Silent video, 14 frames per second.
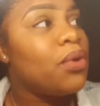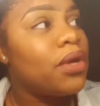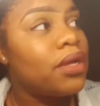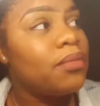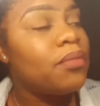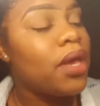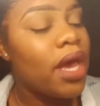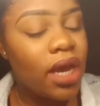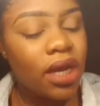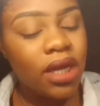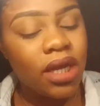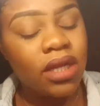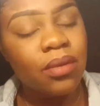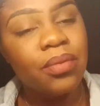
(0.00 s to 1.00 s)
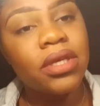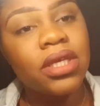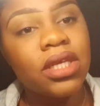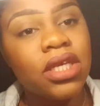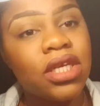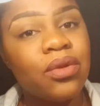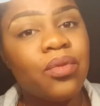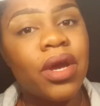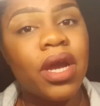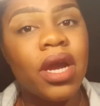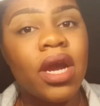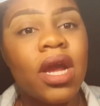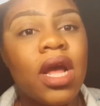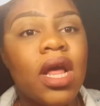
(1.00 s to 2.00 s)
put Haiti in a position
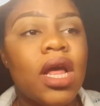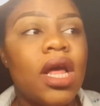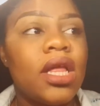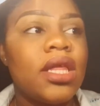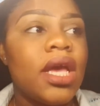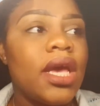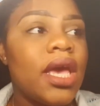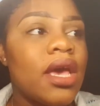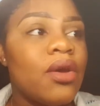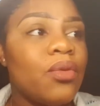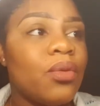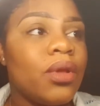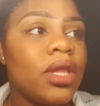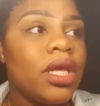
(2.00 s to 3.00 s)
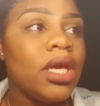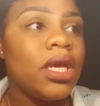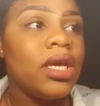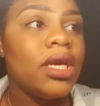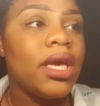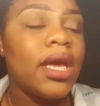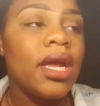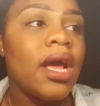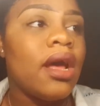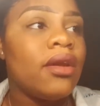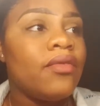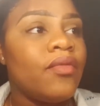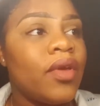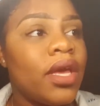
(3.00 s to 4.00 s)
where they can't really get
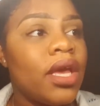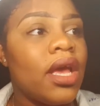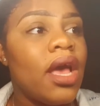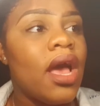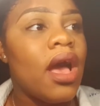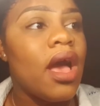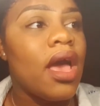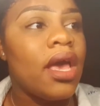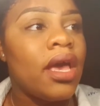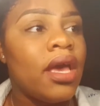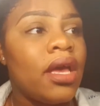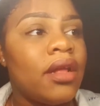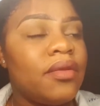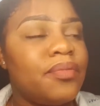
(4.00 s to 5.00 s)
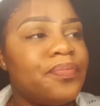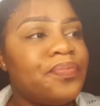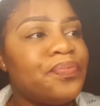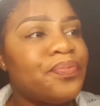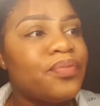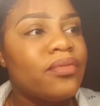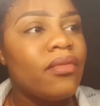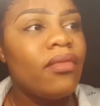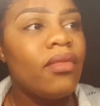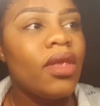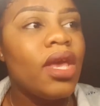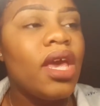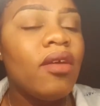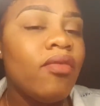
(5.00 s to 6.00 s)
out of it. And
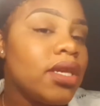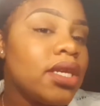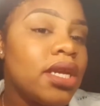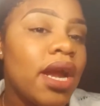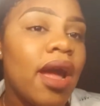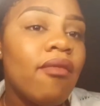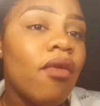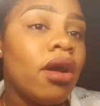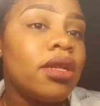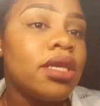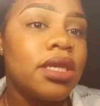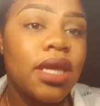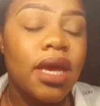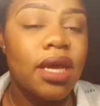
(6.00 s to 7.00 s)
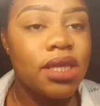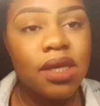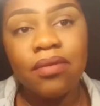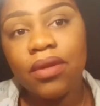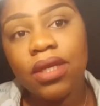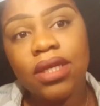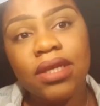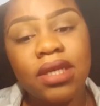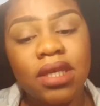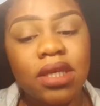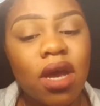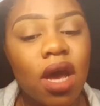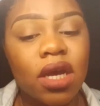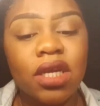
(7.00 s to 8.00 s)
if he's gonna have all this negativity to
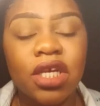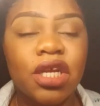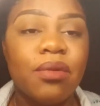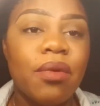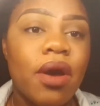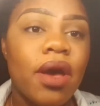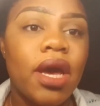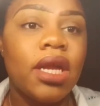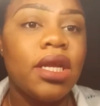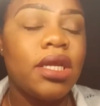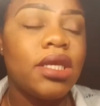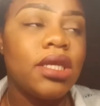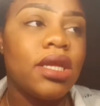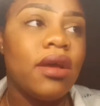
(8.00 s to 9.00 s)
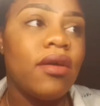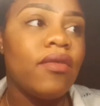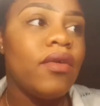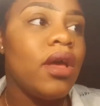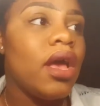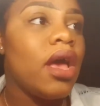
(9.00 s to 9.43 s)
just talk shit about Haiti and stuff,